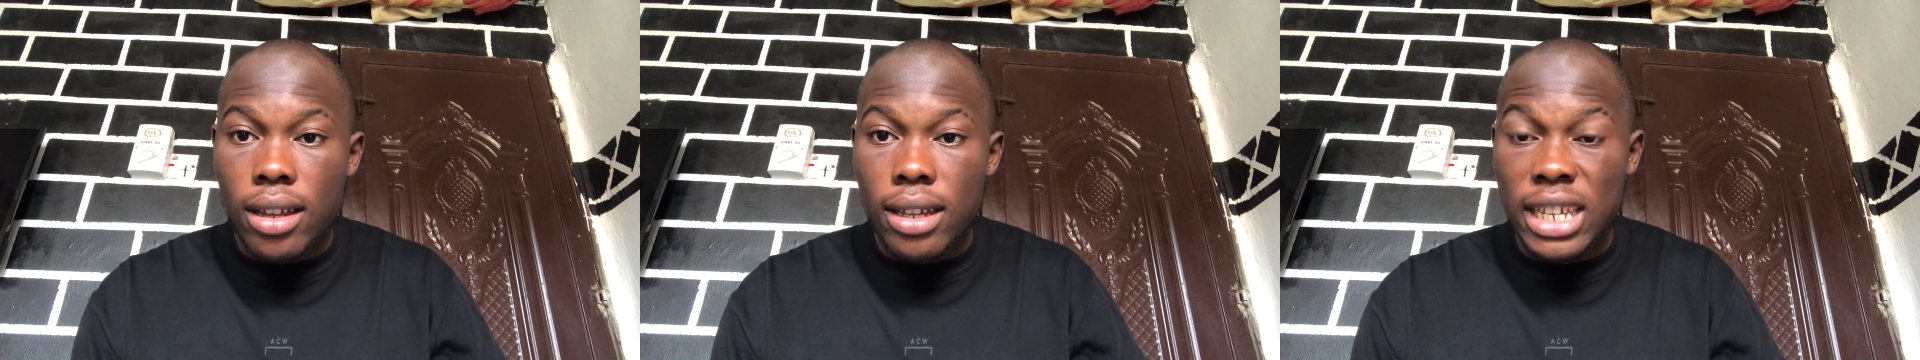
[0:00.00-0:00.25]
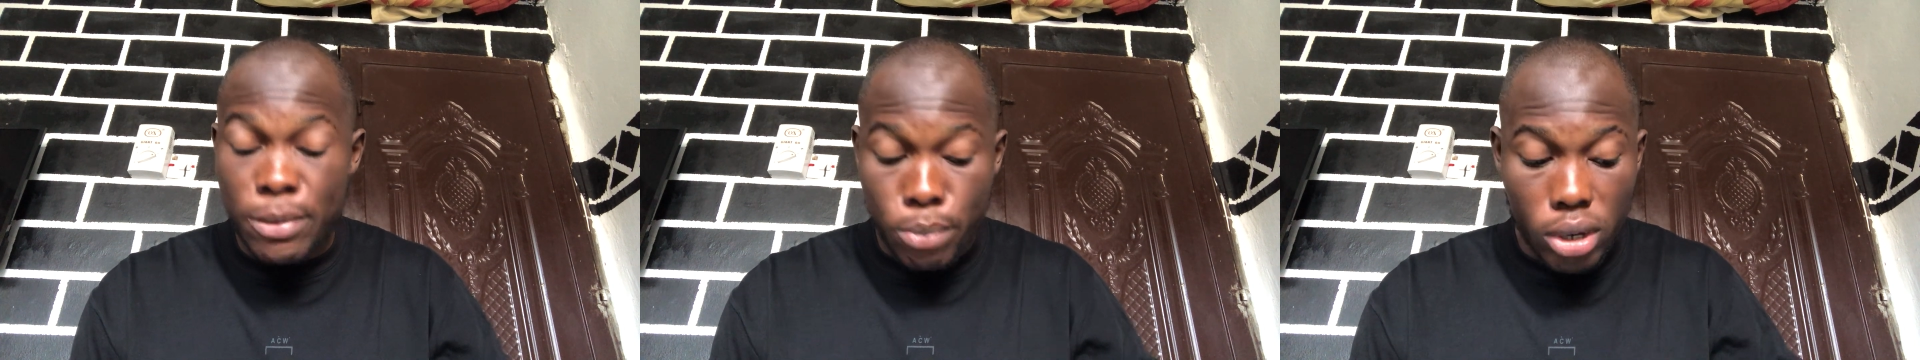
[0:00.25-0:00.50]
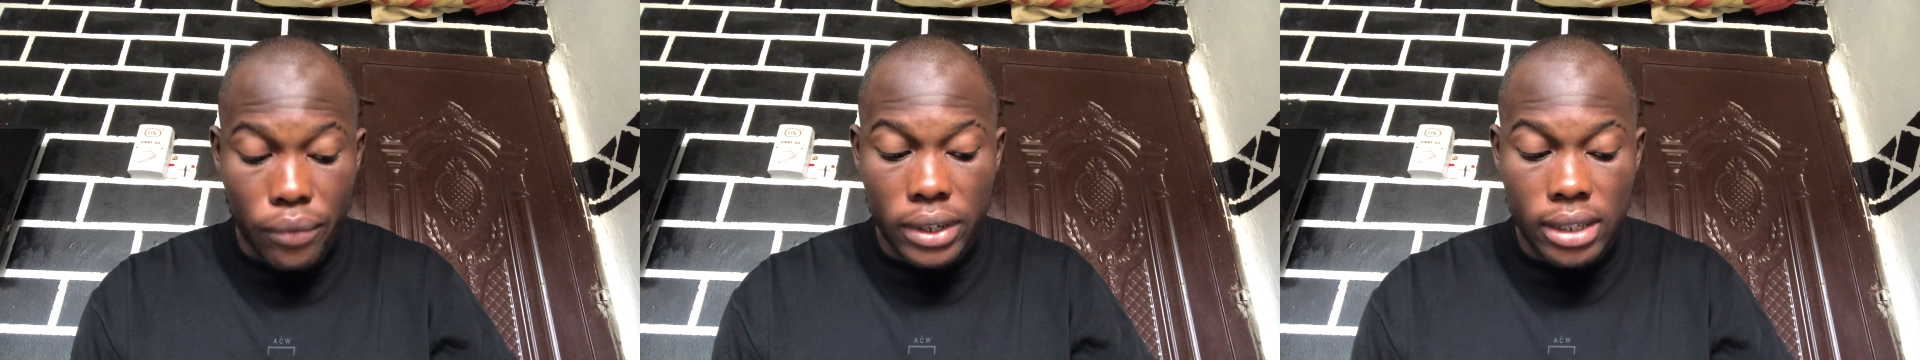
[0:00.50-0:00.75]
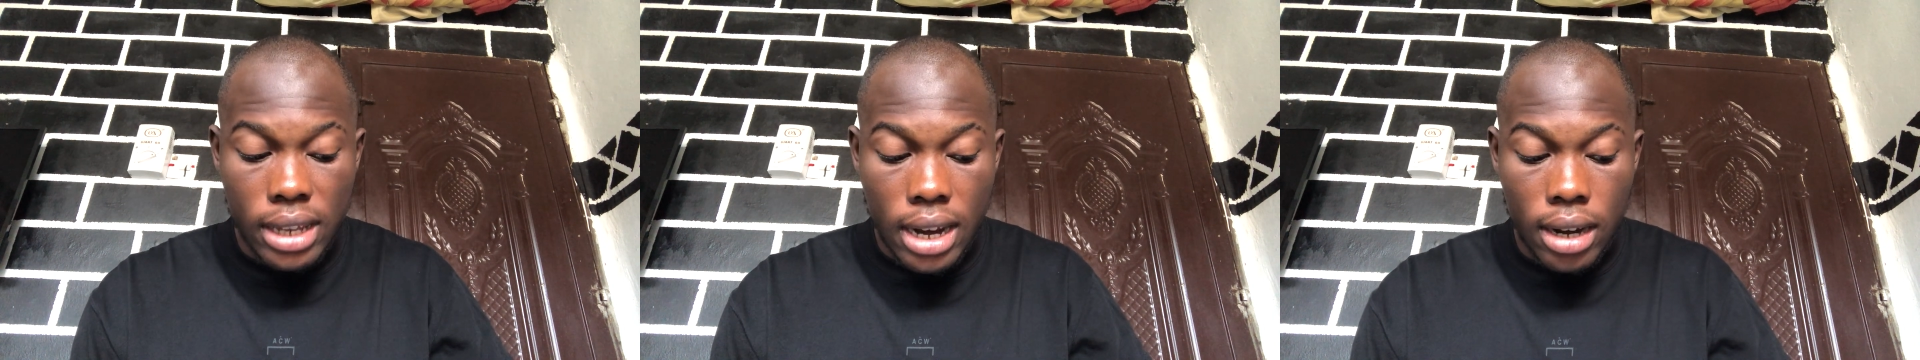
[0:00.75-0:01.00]
his profit
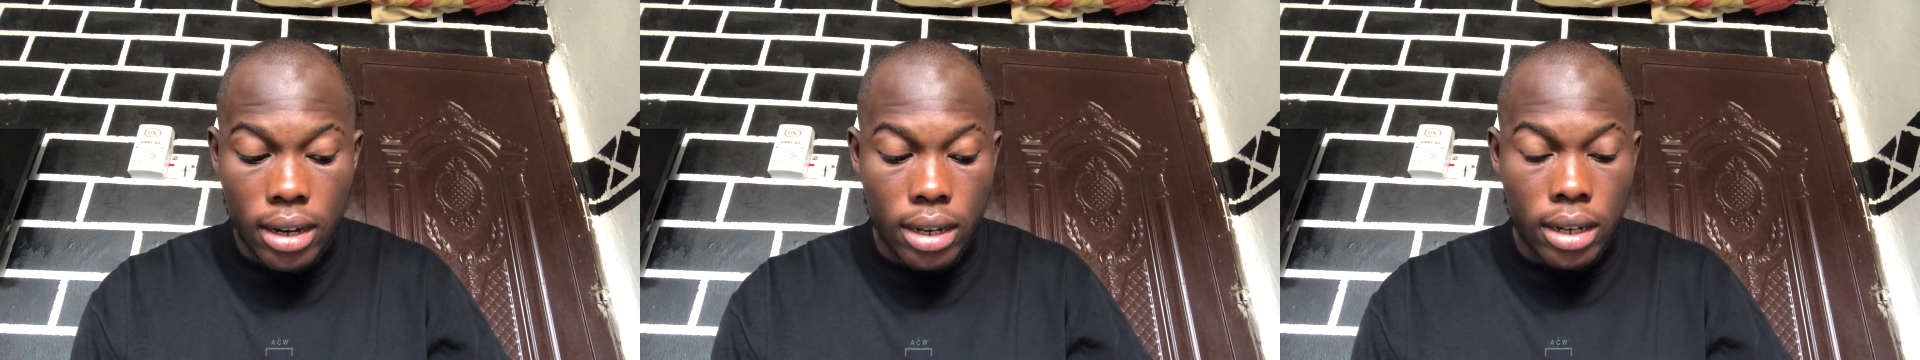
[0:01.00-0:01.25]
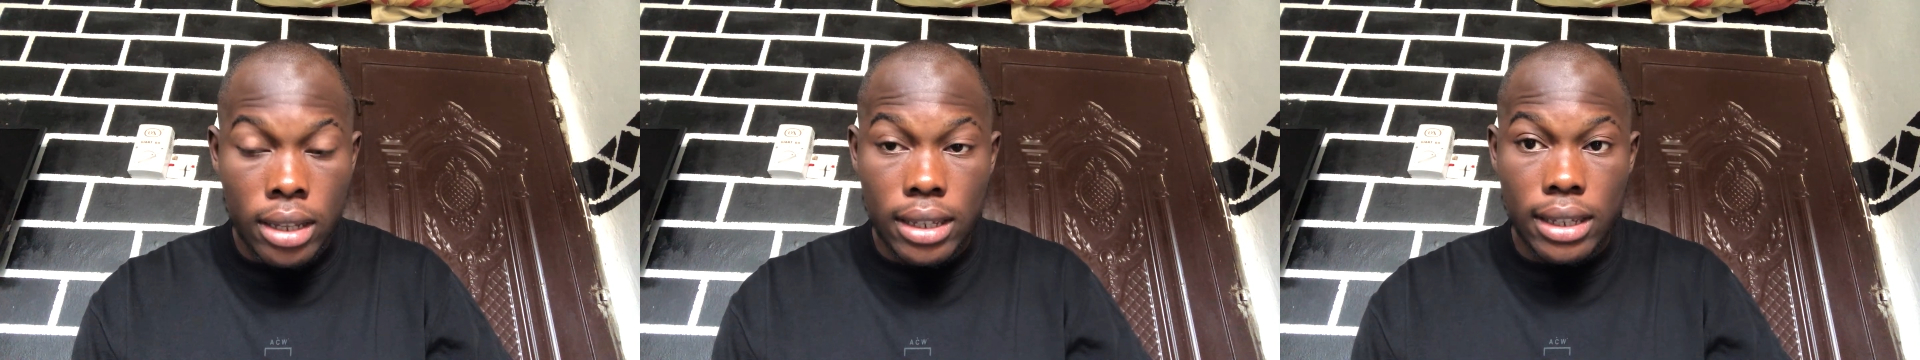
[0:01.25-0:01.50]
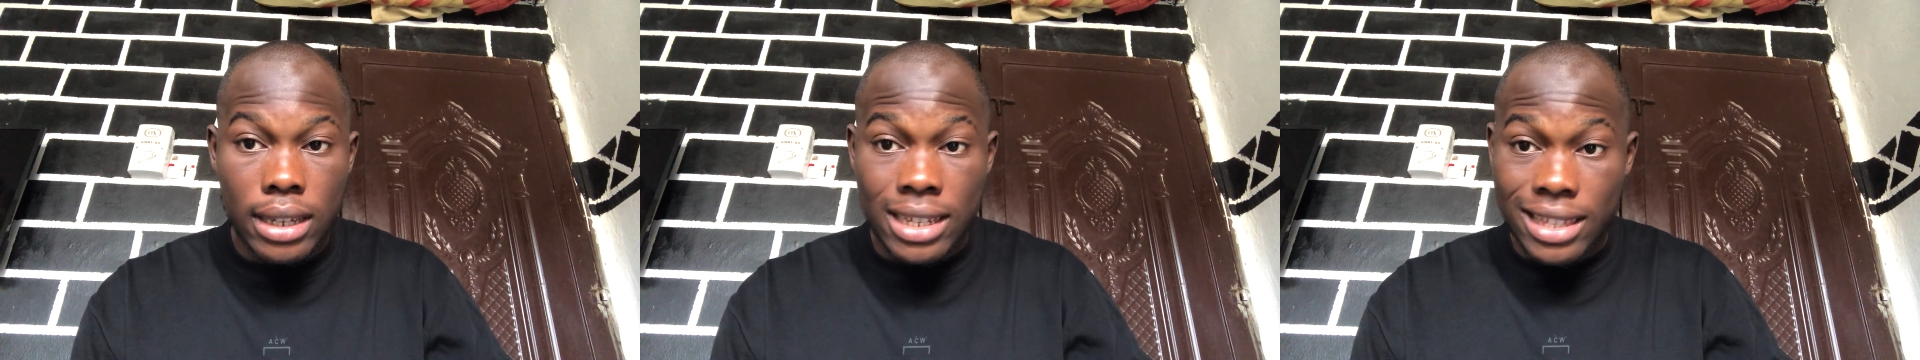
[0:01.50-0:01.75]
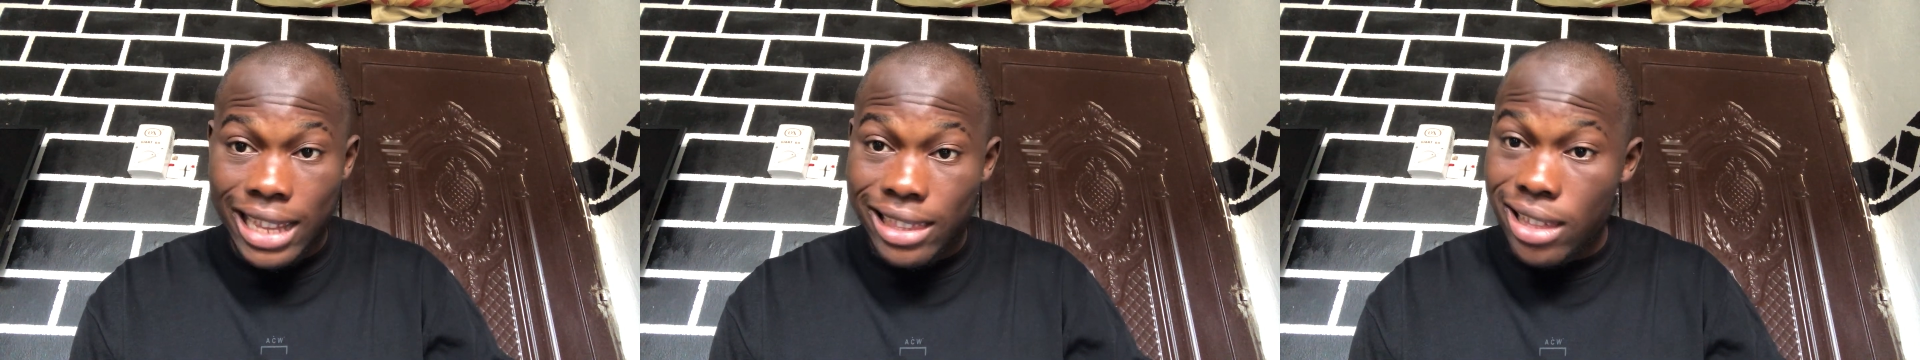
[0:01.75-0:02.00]
there is
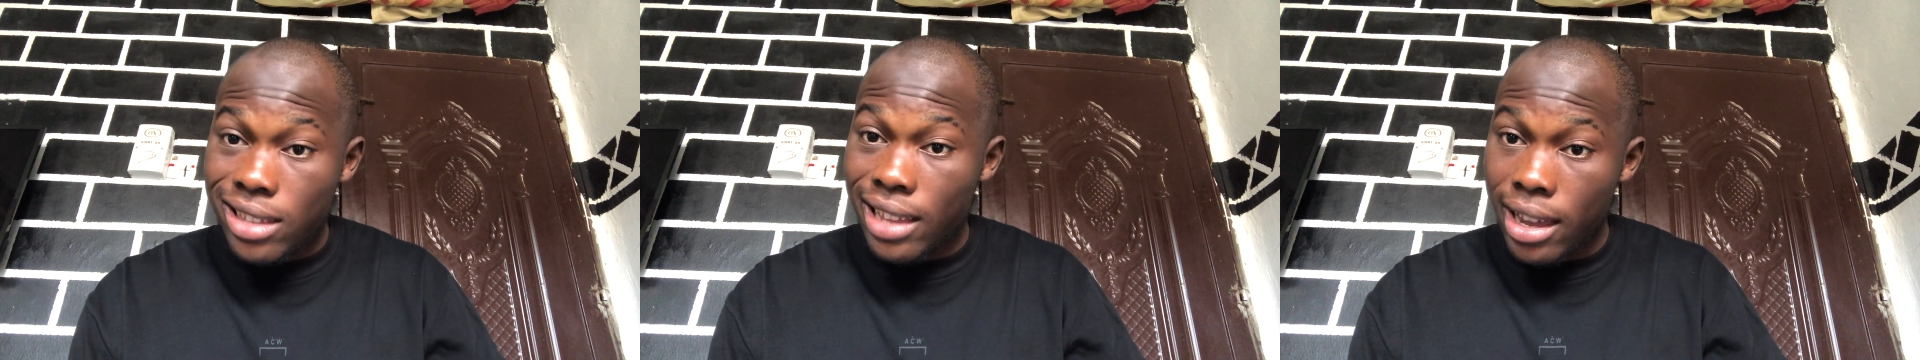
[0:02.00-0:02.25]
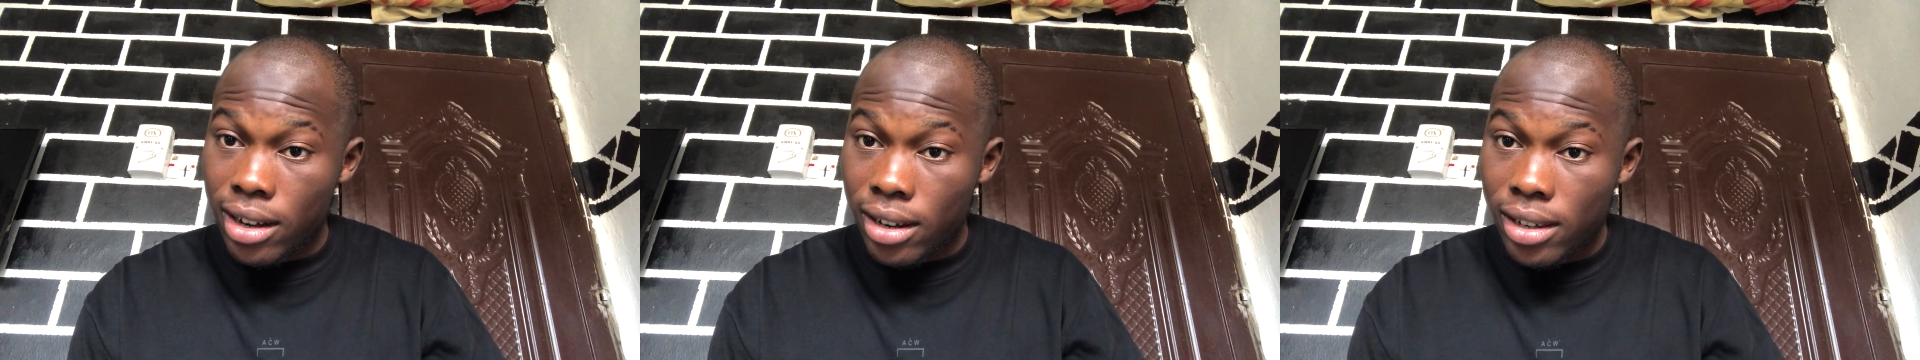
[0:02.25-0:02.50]
30,000 naira,